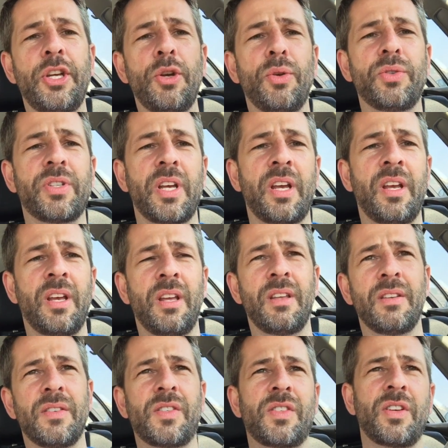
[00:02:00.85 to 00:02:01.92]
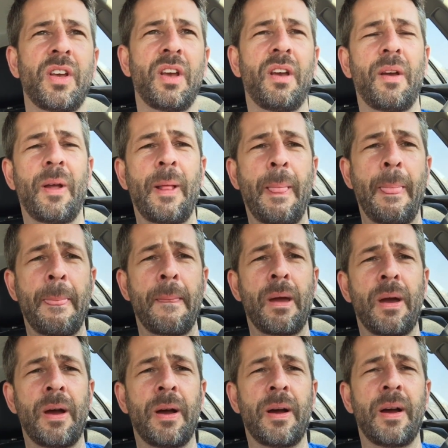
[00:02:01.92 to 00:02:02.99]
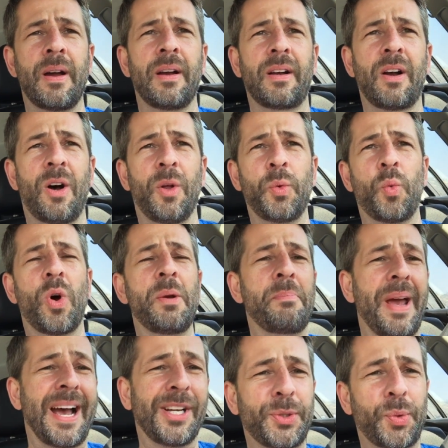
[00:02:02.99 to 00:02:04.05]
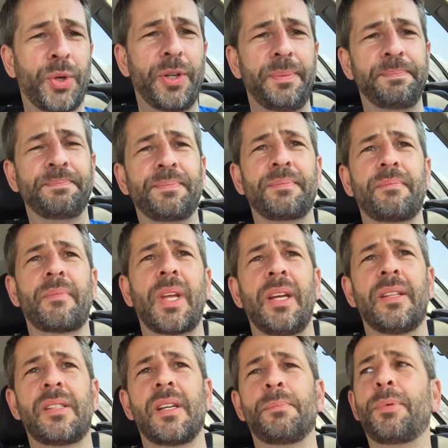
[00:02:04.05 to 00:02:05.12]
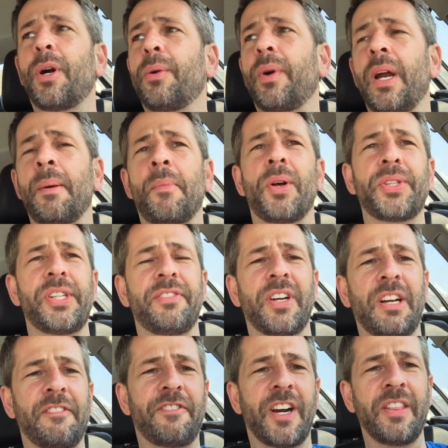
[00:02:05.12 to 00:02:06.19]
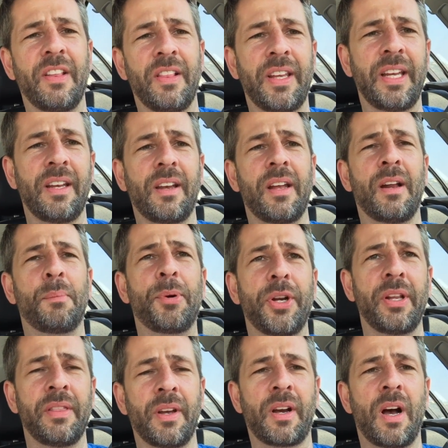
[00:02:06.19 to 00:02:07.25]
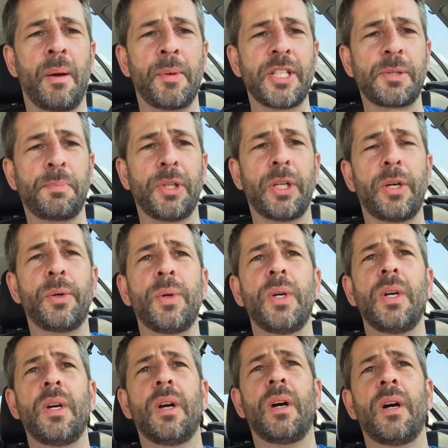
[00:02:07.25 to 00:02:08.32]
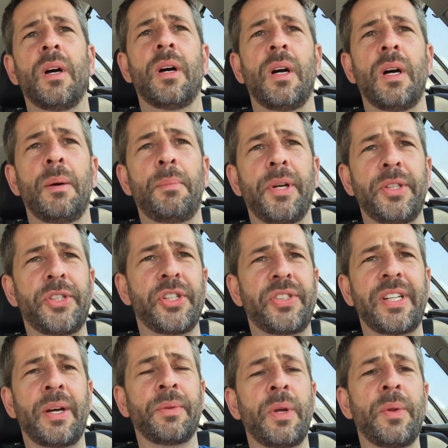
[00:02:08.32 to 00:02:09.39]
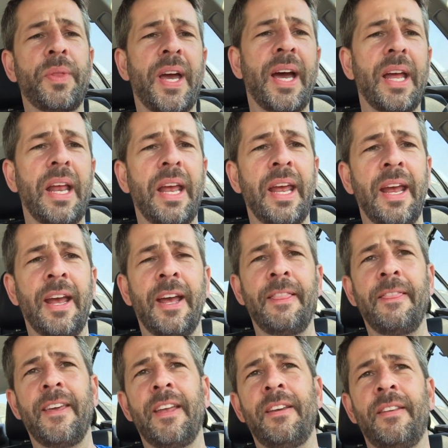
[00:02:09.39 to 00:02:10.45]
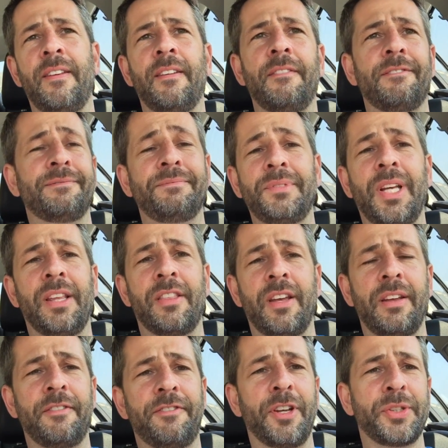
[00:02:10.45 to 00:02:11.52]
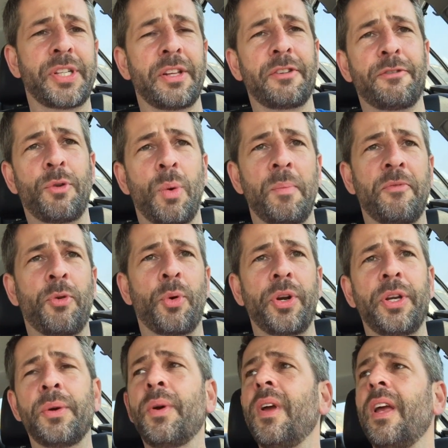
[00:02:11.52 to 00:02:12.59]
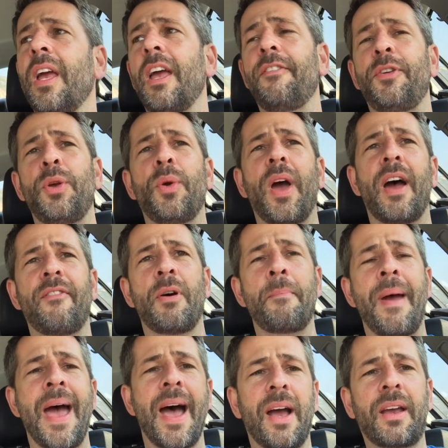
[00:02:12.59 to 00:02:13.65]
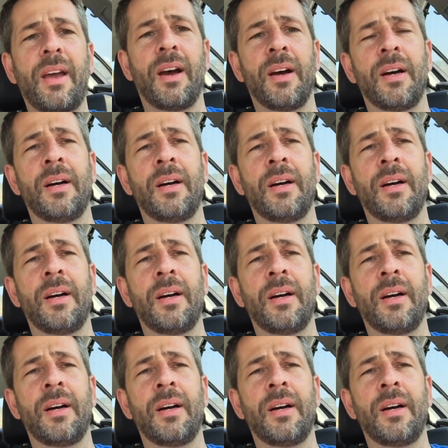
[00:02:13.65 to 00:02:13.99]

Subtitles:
use is called 1Password. It's a program. I'll see if I can find the link and I'll put it in the comments below. But just download that and then it fills out the form for you. If you have a Mac,